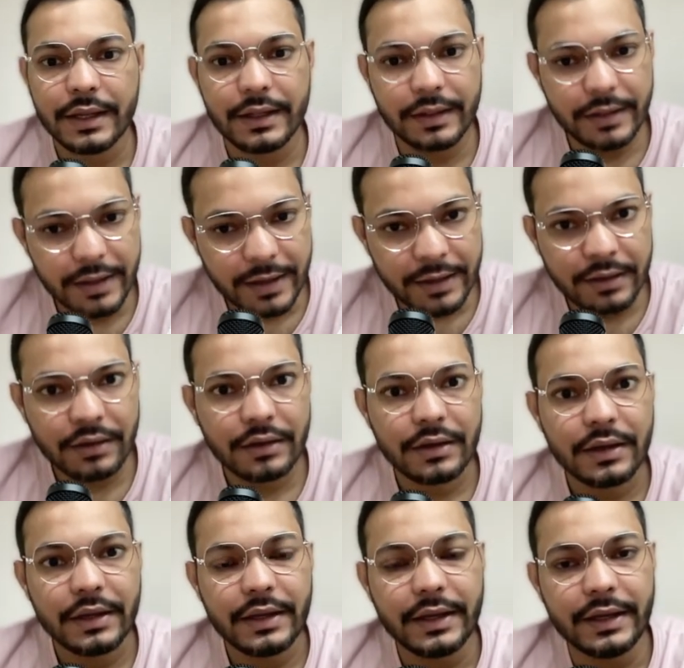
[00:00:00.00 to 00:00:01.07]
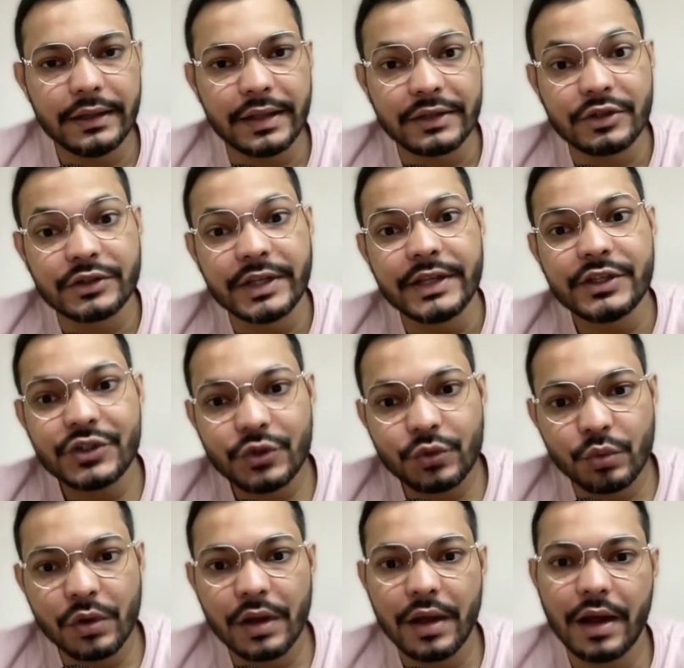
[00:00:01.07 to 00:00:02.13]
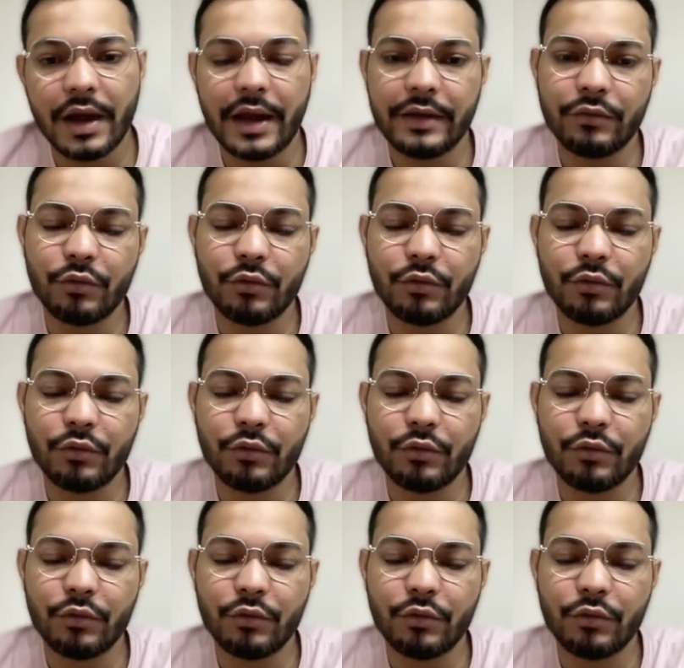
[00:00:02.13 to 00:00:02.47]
Then in exercise 2, I